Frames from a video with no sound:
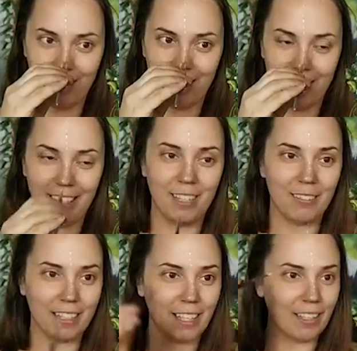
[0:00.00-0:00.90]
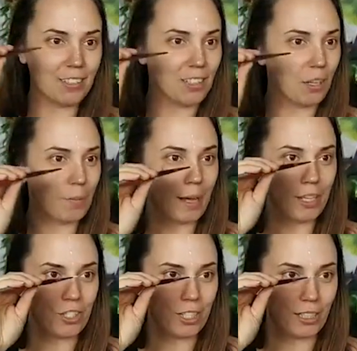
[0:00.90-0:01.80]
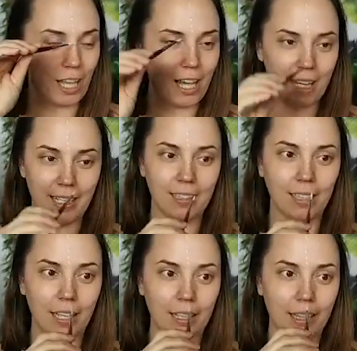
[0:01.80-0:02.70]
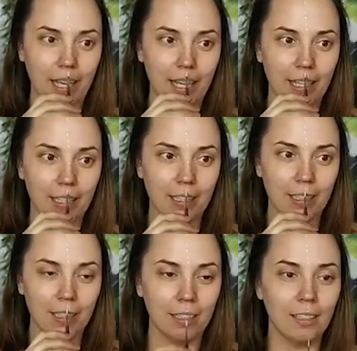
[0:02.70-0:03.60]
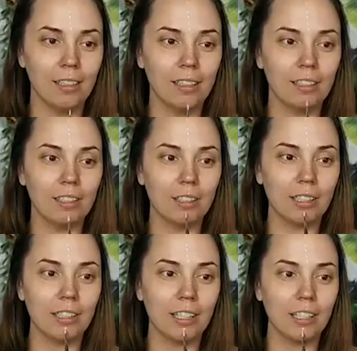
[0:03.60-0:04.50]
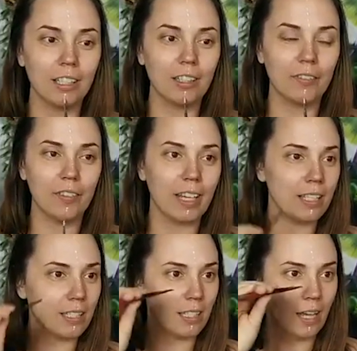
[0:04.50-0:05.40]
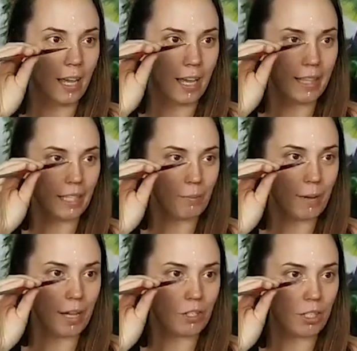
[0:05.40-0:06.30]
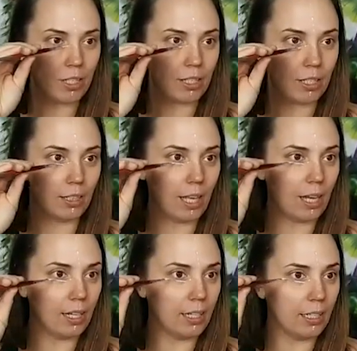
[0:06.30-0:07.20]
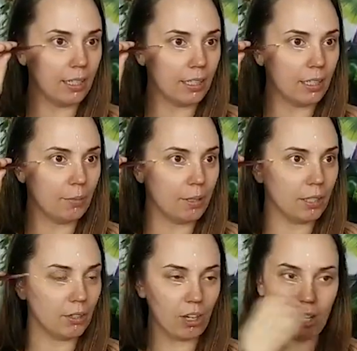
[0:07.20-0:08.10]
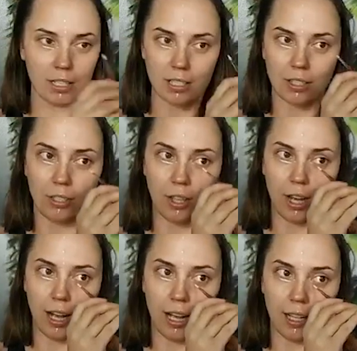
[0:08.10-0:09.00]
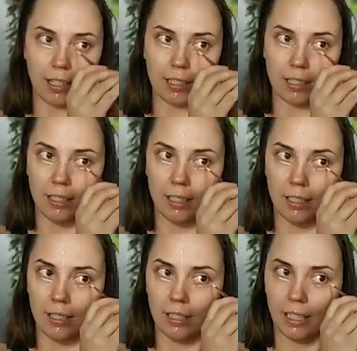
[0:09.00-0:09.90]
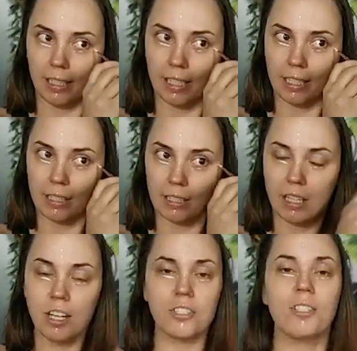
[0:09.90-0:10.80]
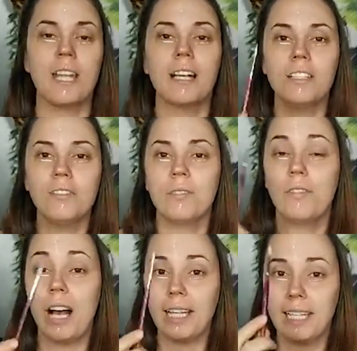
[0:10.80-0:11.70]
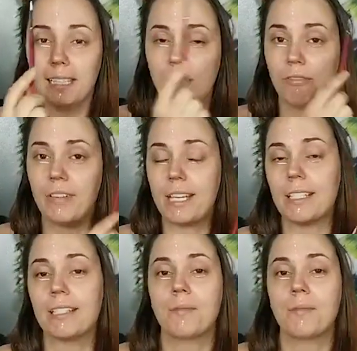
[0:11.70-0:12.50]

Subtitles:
There we go. So imagine a line like that going down your face, and then imagine a line coming across your eyes like this. So now you've divided the face